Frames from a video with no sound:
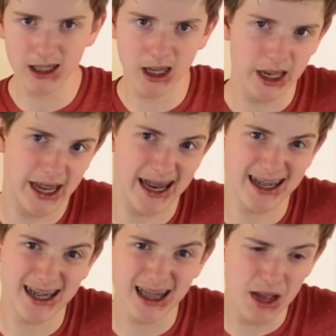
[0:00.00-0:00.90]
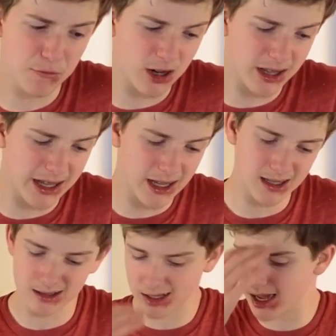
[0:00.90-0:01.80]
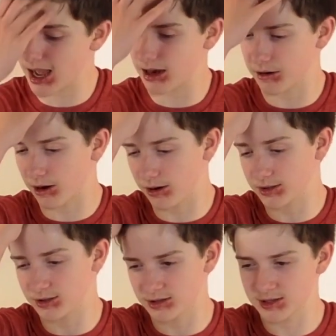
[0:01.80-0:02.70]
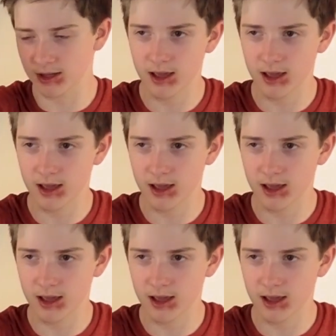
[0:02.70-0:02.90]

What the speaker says: get into them, really. I don't know. It's just,